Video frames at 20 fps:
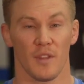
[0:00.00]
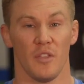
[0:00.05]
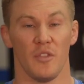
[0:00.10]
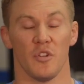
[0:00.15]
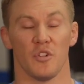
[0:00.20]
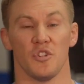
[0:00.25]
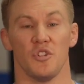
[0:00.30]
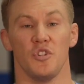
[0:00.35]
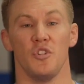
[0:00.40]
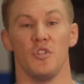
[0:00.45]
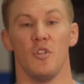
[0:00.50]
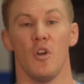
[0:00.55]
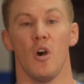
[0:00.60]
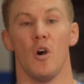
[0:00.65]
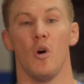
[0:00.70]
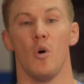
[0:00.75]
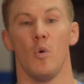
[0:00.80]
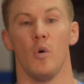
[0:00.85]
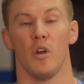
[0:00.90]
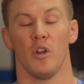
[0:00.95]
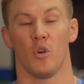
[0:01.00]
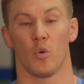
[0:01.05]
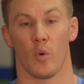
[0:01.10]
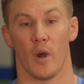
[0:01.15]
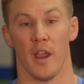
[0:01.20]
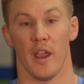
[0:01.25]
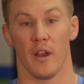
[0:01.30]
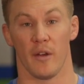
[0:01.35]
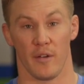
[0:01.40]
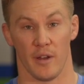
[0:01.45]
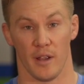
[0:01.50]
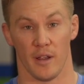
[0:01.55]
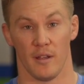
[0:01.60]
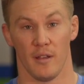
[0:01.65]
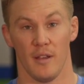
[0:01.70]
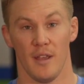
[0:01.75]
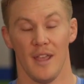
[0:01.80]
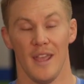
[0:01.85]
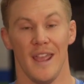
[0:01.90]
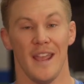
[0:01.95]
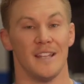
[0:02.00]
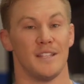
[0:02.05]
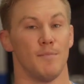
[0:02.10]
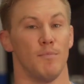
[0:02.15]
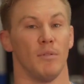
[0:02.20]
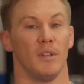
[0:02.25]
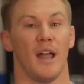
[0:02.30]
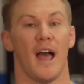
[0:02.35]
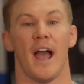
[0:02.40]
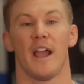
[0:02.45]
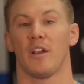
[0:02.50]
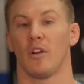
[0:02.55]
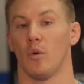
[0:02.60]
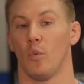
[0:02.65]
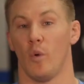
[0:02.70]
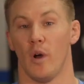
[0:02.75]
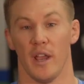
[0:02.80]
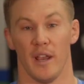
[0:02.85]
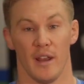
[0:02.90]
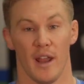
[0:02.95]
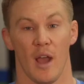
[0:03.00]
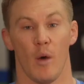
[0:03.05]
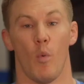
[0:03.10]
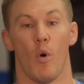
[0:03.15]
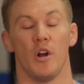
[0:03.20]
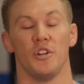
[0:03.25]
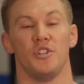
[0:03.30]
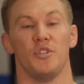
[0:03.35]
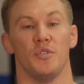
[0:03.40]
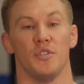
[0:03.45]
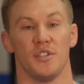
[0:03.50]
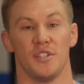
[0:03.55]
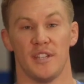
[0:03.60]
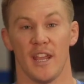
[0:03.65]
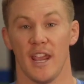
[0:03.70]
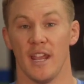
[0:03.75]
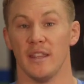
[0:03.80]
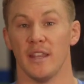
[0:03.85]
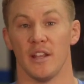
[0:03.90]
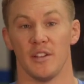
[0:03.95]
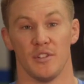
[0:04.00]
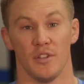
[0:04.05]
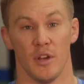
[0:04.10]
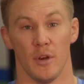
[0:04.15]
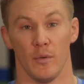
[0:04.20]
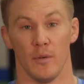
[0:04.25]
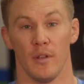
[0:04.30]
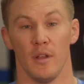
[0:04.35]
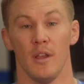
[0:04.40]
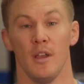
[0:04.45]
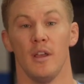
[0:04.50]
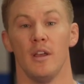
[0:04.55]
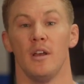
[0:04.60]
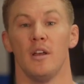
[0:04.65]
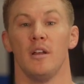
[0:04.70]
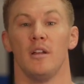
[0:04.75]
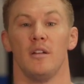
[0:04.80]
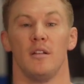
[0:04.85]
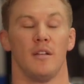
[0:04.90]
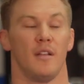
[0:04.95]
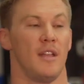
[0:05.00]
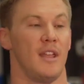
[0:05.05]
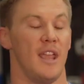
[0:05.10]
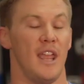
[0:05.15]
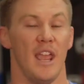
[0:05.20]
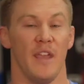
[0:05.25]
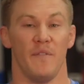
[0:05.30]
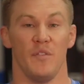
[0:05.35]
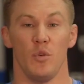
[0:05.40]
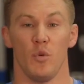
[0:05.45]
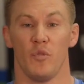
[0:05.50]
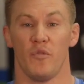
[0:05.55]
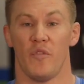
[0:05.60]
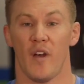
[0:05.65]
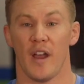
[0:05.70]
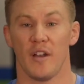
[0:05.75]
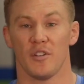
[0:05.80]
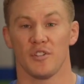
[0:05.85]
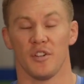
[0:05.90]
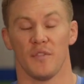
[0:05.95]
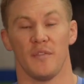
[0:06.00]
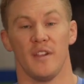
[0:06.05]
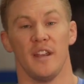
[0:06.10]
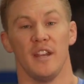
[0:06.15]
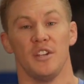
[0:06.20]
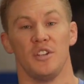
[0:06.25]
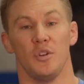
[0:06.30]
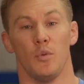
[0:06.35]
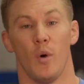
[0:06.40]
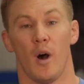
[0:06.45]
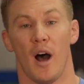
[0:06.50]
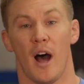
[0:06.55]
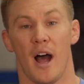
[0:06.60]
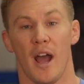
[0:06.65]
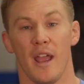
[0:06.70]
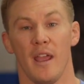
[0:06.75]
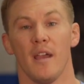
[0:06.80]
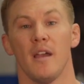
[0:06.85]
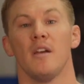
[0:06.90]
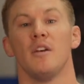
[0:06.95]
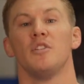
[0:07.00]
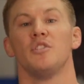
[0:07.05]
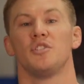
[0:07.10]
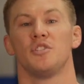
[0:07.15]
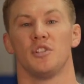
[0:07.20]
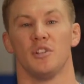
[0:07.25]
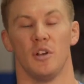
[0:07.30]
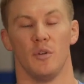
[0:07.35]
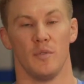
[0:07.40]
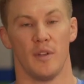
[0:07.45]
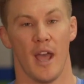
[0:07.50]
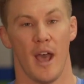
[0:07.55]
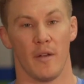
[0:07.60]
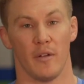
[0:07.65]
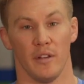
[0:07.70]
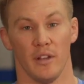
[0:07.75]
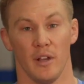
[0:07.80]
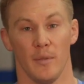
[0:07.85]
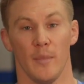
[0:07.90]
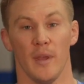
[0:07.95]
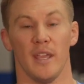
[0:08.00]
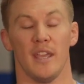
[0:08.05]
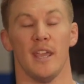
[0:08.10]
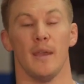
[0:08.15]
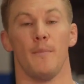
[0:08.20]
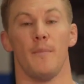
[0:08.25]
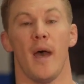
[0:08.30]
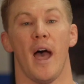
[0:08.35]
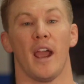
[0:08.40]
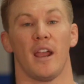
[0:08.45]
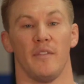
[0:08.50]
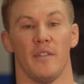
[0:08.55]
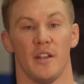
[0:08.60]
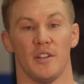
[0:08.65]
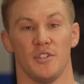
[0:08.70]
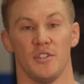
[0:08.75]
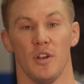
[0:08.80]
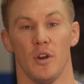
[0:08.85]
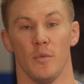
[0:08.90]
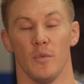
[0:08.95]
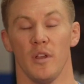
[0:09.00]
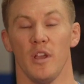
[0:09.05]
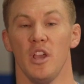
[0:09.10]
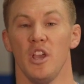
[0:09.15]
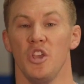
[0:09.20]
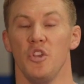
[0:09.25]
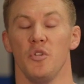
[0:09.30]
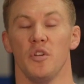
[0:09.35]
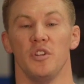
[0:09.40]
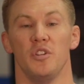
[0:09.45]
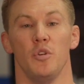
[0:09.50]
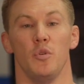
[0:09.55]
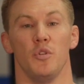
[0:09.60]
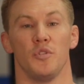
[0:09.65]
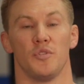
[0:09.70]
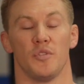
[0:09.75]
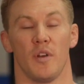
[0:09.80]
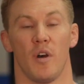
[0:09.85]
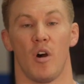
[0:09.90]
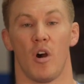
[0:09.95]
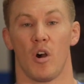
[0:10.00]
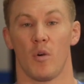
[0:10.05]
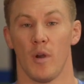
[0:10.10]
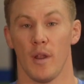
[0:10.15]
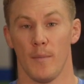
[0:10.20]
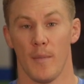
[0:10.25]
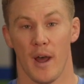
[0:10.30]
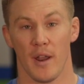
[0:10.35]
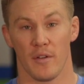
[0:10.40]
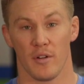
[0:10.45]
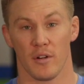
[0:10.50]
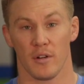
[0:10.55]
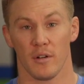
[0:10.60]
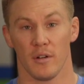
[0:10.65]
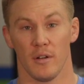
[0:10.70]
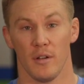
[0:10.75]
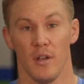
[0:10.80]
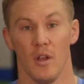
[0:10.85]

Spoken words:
there's no gray area. It's black or white. I want you to stay in that zone. If you find yourself getting too high, slow down a little bit, get back in that zone. You can do this with a heart rate monitor,